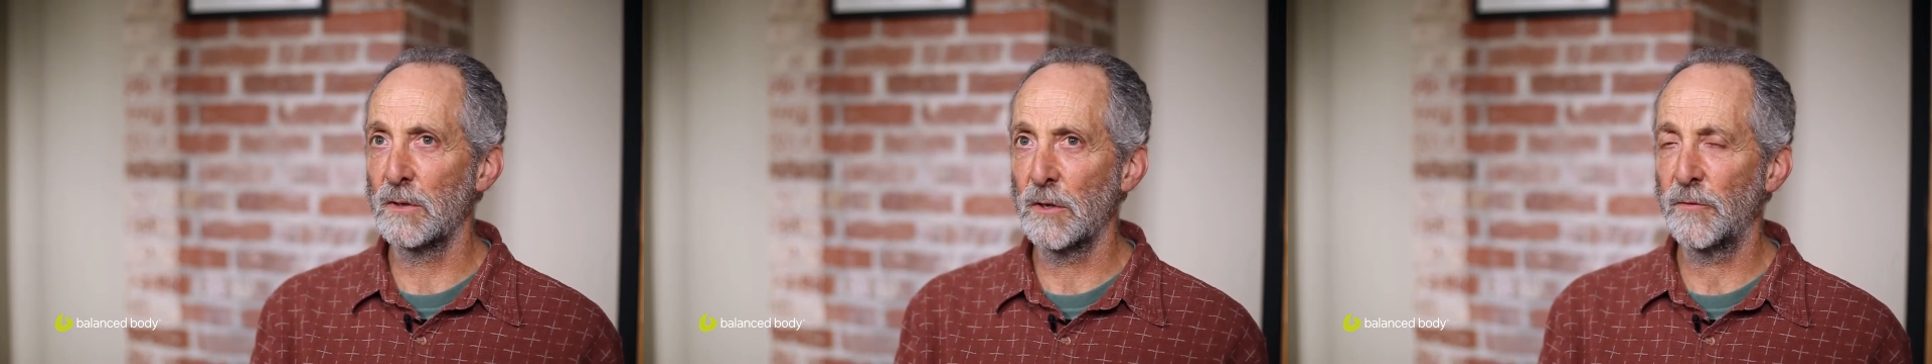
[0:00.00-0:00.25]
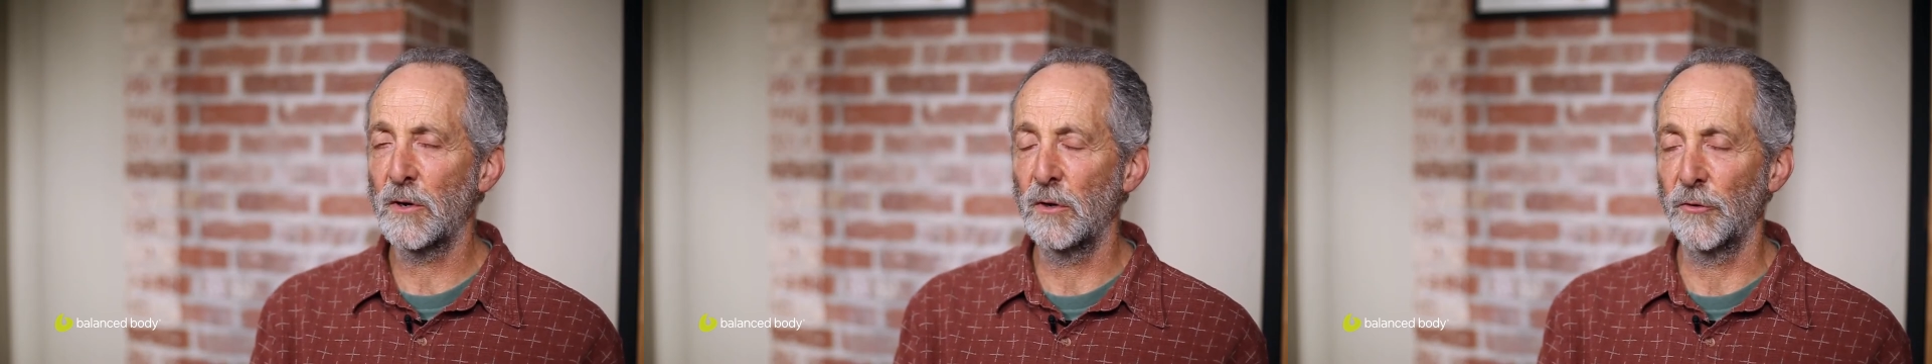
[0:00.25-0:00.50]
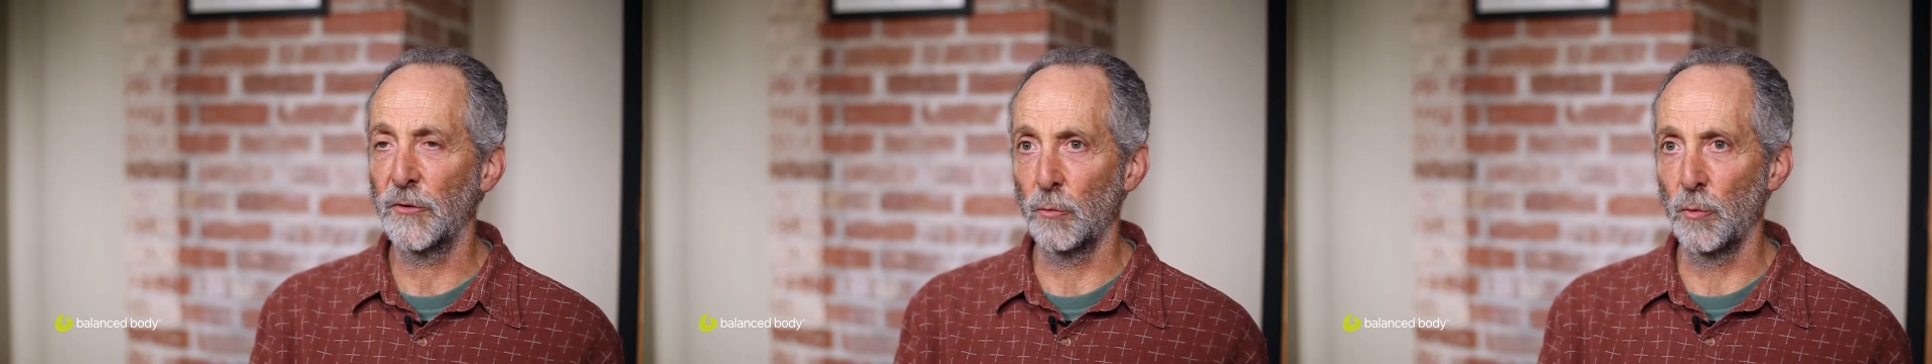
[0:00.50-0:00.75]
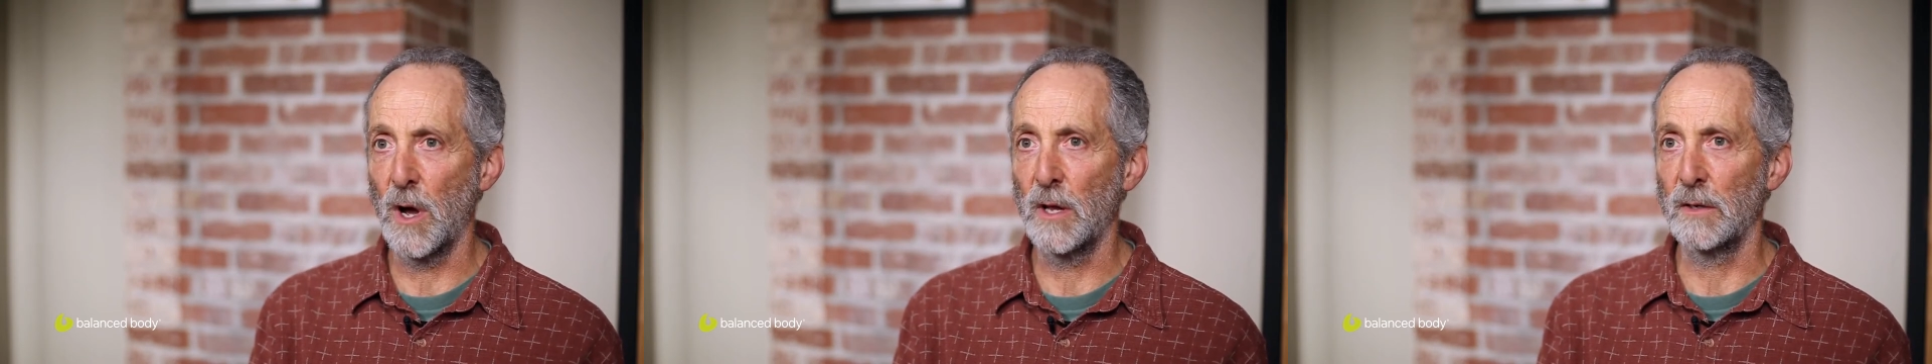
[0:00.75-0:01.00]
difficult to
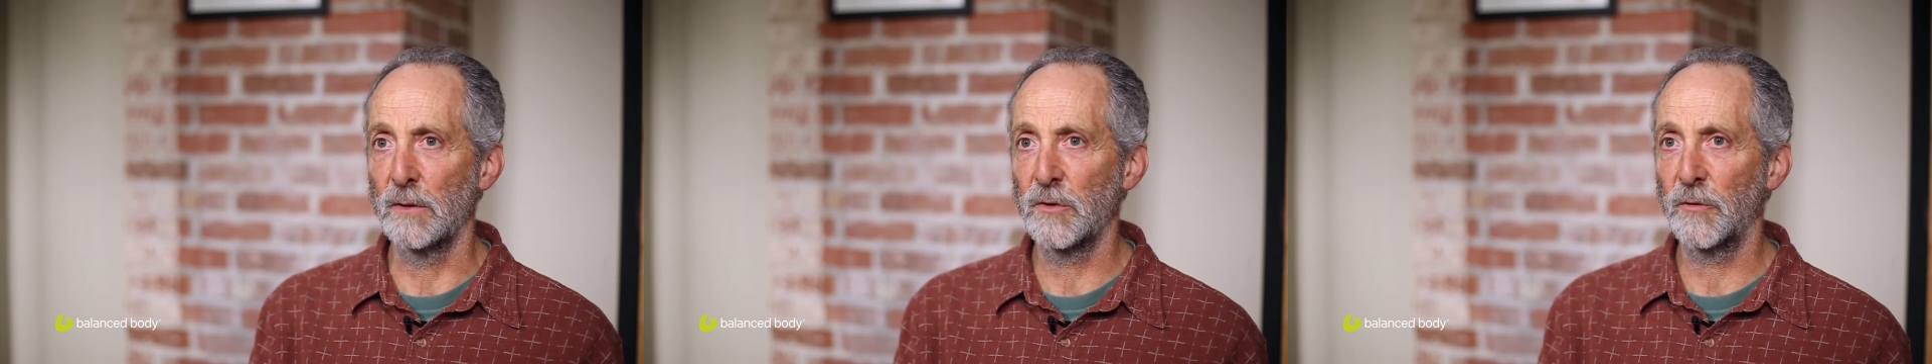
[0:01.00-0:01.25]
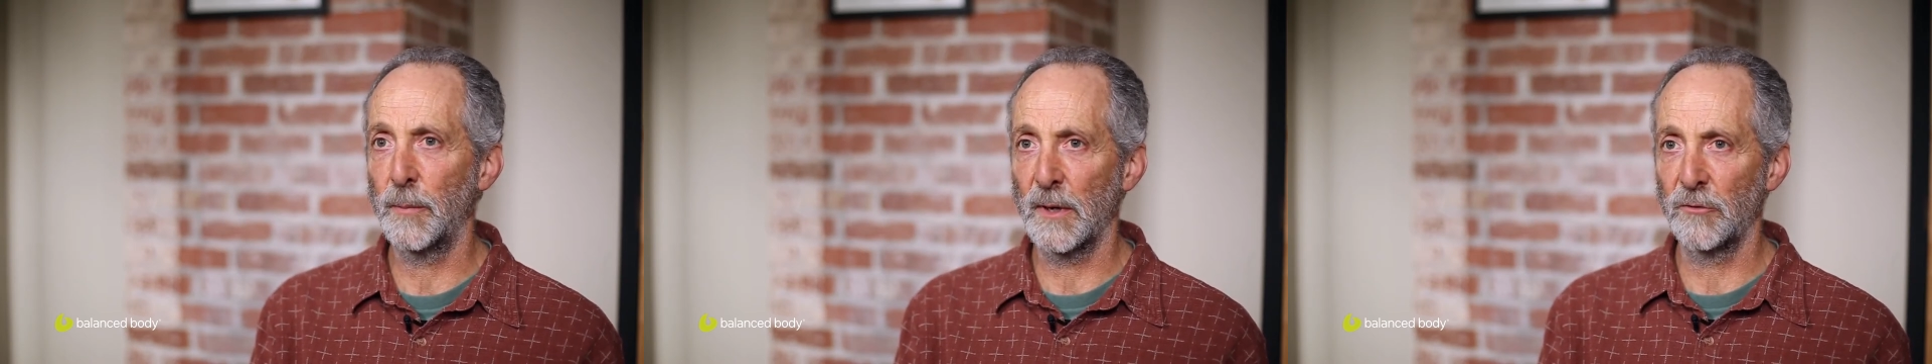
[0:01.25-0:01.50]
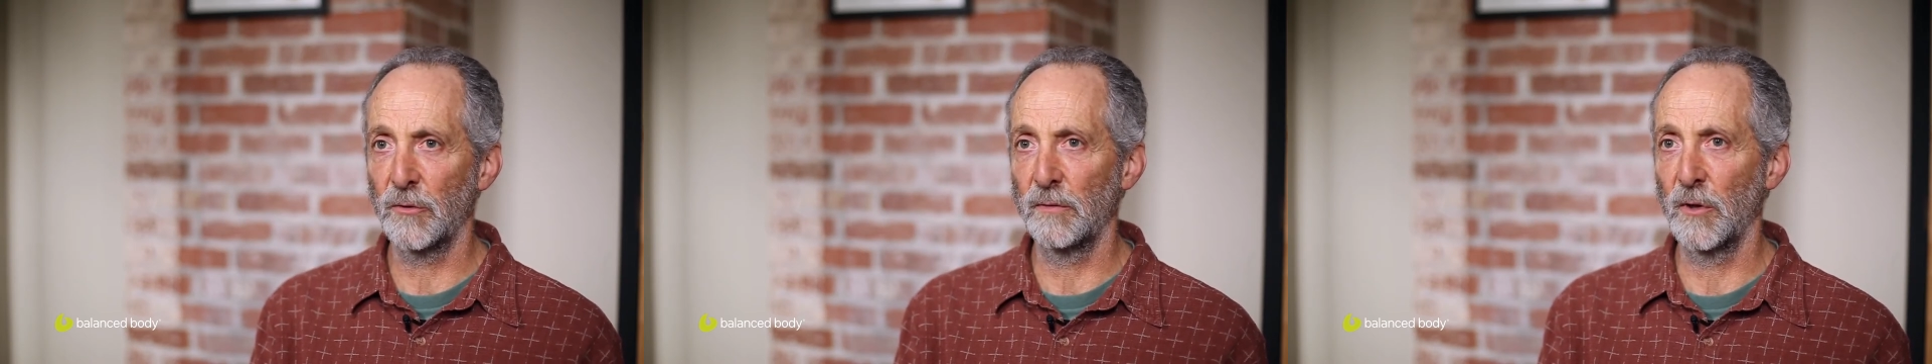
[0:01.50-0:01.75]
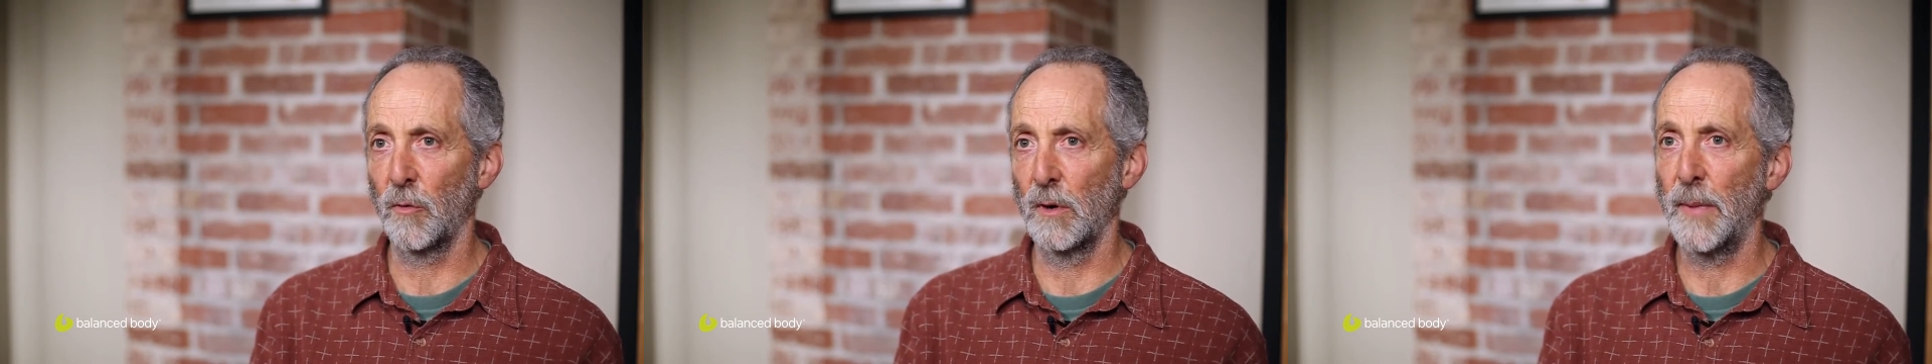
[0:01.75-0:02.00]
run just because of
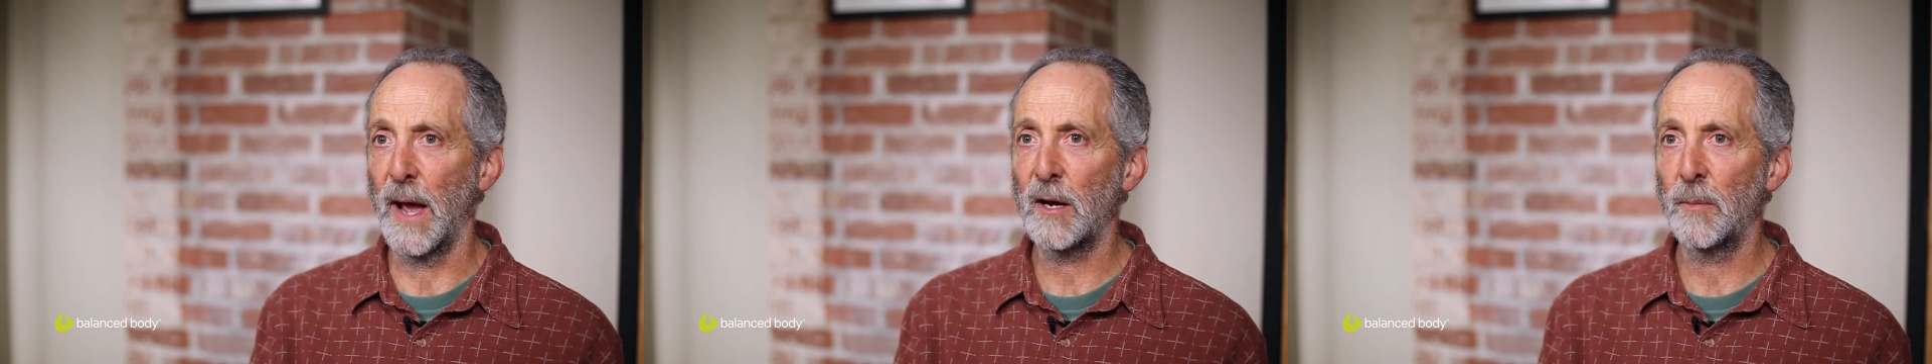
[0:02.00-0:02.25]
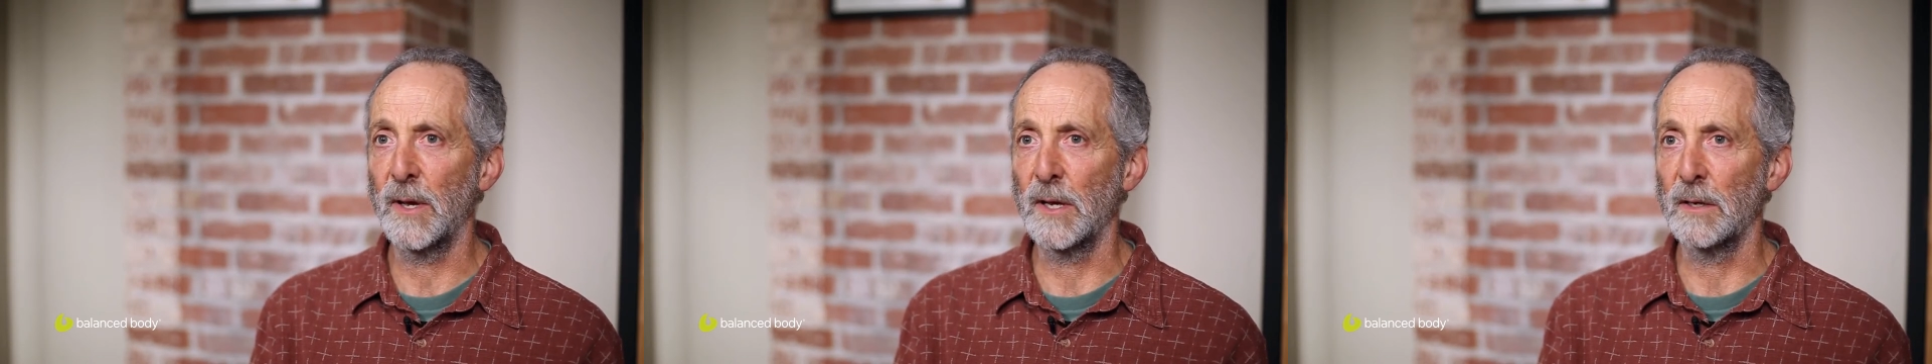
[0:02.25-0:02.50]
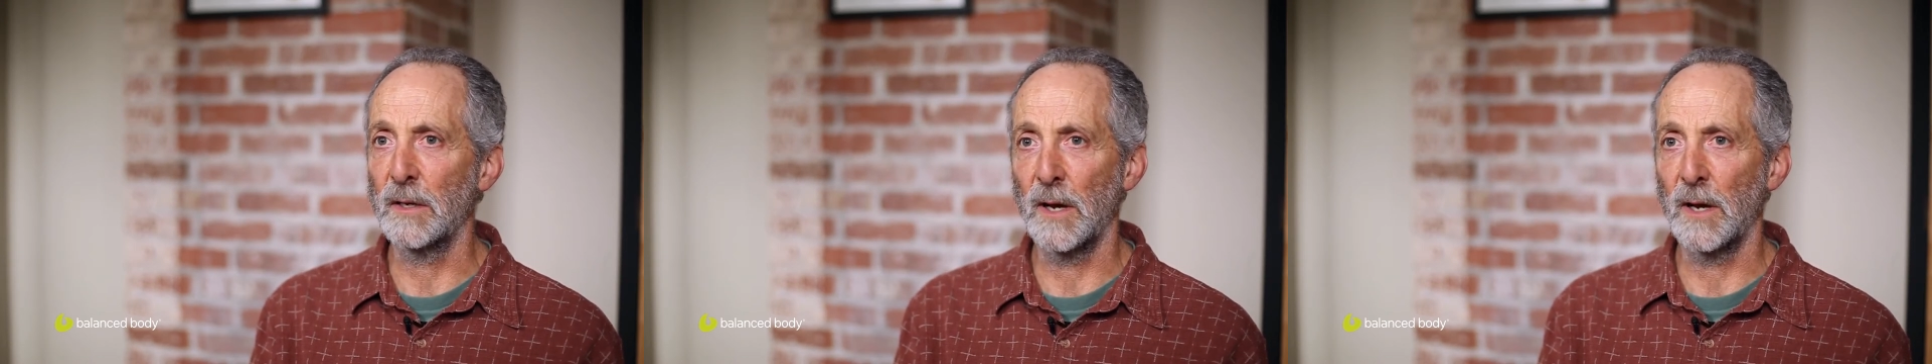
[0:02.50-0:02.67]
lower back pain.